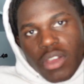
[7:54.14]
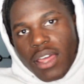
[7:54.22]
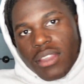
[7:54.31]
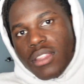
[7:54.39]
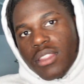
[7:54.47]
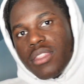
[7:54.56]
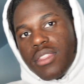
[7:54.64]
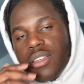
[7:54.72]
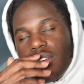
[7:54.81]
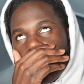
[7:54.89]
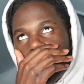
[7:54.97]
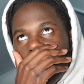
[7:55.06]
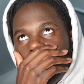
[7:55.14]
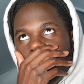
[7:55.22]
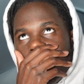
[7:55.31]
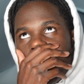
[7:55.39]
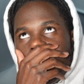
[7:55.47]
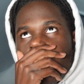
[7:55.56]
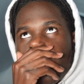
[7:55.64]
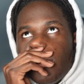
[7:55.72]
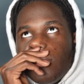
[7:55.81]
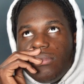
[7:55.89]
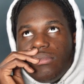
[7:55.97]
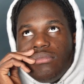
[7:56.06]
on the third,
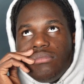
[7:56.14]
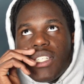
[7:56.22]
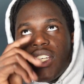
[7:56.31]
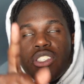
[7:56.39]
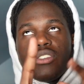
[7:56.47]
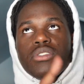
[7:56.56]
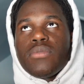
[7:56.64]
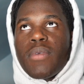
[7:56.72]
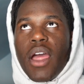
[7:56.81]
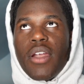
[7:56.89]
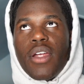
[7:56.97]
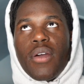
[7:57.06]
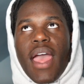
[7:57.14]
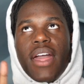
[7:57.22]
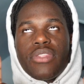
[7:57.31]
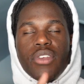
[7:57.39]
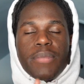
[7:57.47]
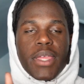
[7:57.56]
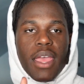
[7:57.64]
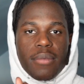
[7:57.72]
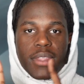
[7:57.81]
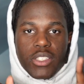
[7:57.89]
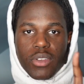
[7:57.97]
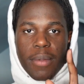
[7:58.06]
no, it's due tomorrow at 3
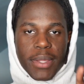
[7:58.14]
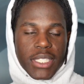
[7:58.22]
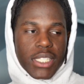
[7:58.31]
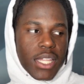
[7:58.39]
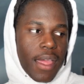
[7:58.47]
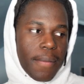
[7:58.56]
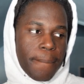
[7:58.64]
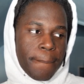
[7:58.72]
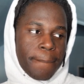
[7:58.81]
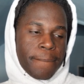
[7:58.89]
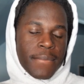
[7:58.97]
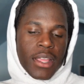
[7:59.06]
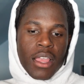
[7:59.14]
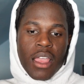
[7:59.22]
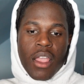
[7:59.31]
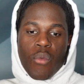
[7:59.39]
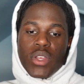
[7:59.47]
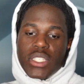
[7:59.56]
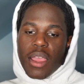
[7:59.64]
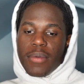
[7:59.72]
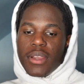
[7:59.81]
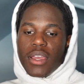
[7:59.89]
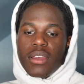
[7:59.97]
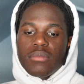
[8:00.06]
p.m. That's what I meant to say. What's
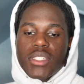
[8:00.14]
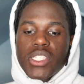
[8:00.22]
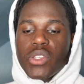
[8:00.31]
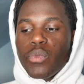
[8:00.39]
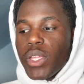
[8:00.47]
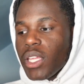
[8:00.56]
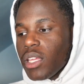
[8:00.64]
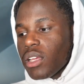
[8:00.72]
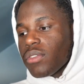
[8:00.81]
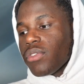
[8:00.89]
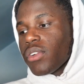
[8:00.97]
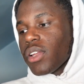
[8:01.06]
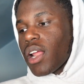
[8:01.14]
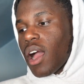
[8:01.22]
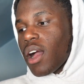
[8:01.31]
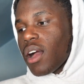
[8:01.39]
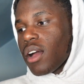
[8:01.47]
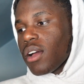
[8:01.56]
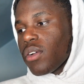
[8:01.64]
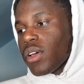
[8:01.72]
coming up this week for y'all,